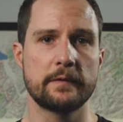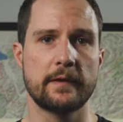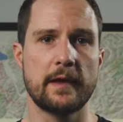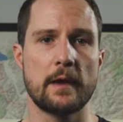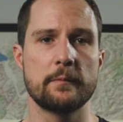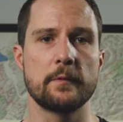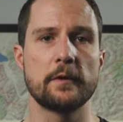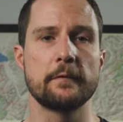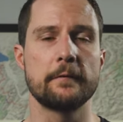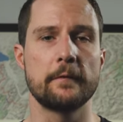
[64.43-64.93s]

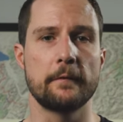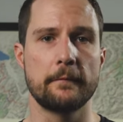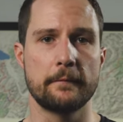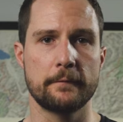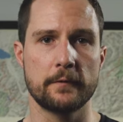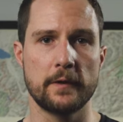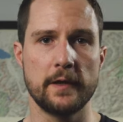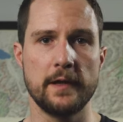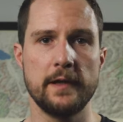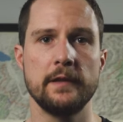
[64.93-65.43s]
camera for
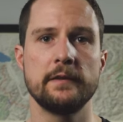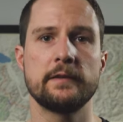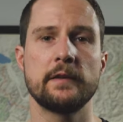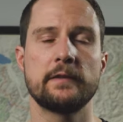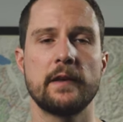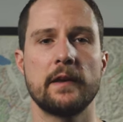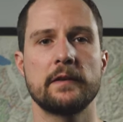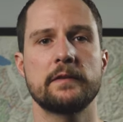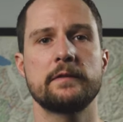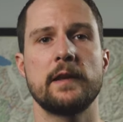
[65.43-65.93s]
free to
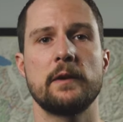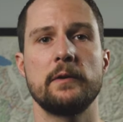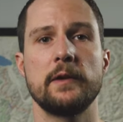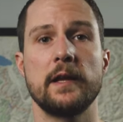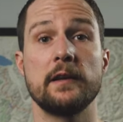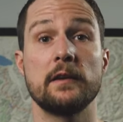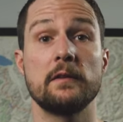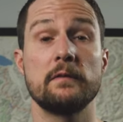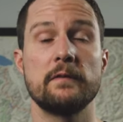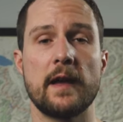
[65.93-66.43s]
test out
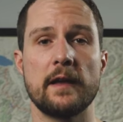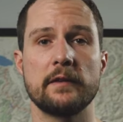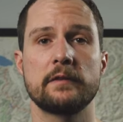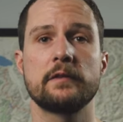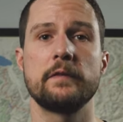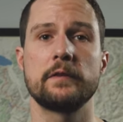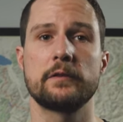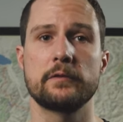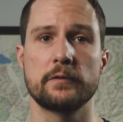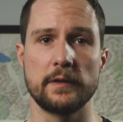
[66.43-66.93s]
in advance
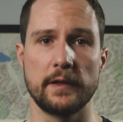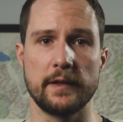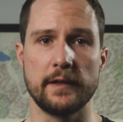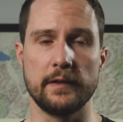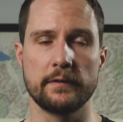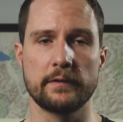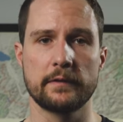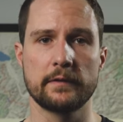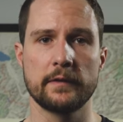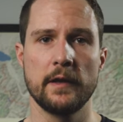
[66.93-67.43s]
of its
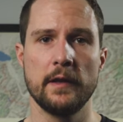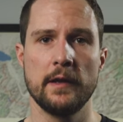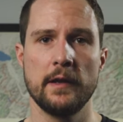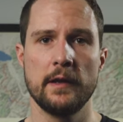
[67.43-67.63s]
release,